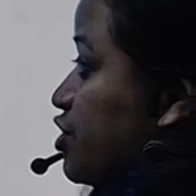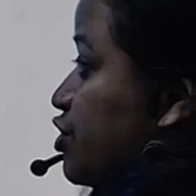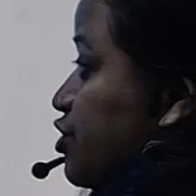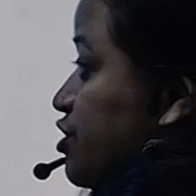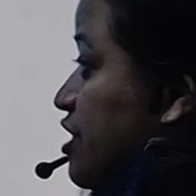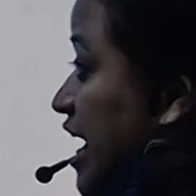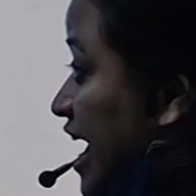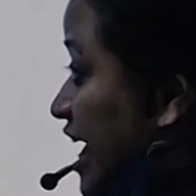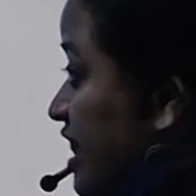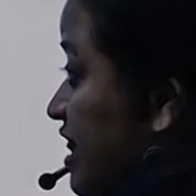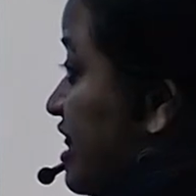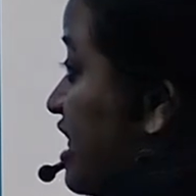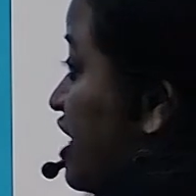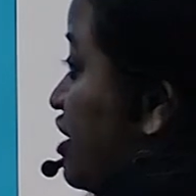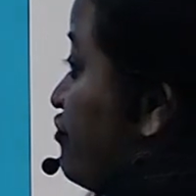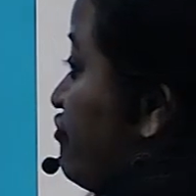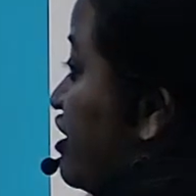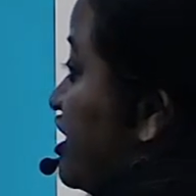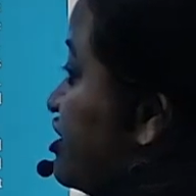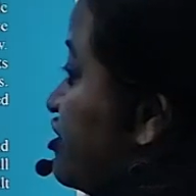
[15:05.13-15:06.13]
And then we
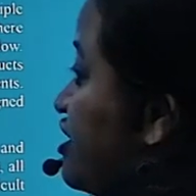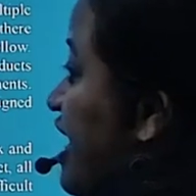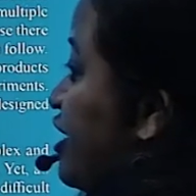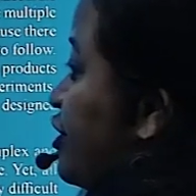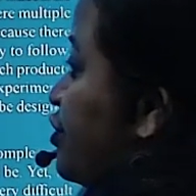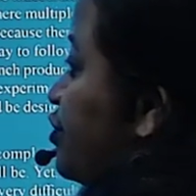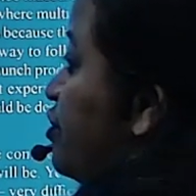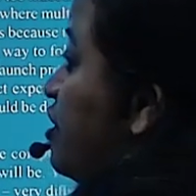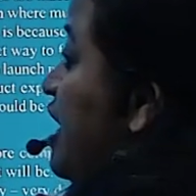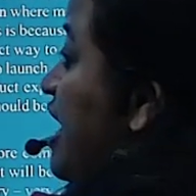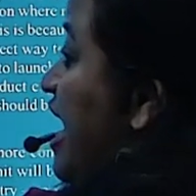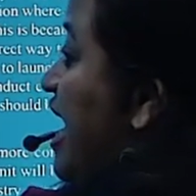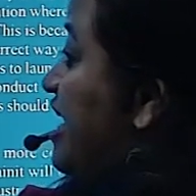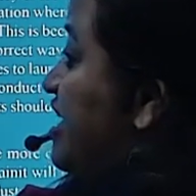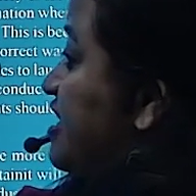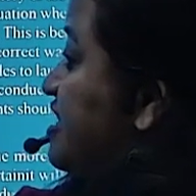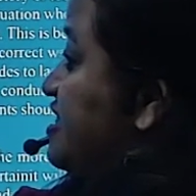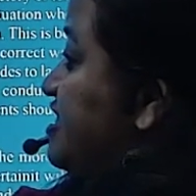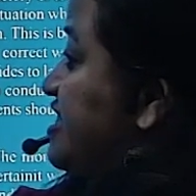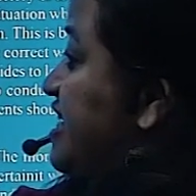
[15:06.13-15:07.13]
will try to
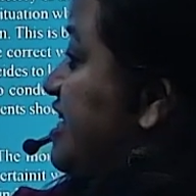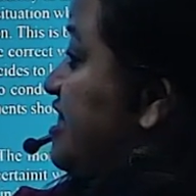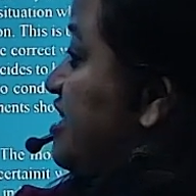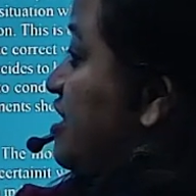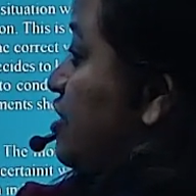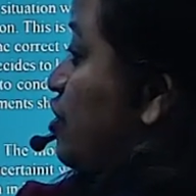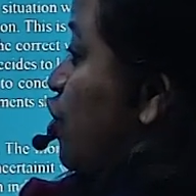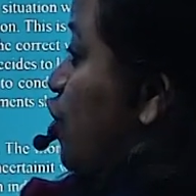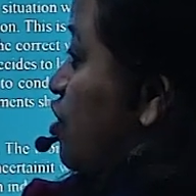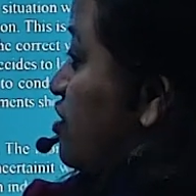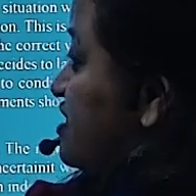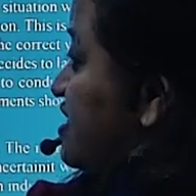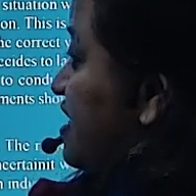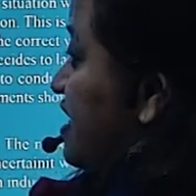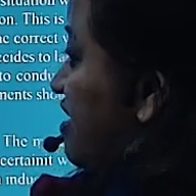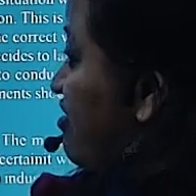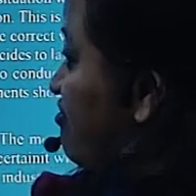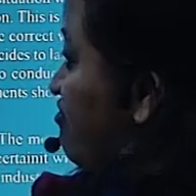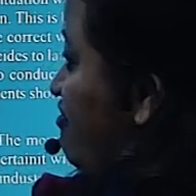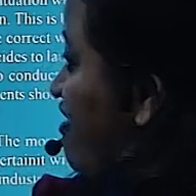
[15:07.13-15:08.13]
understand the cause and
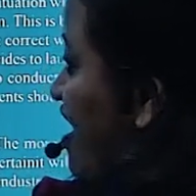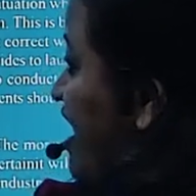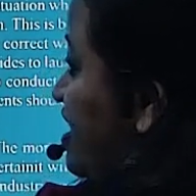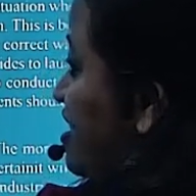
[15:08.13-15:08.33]
effect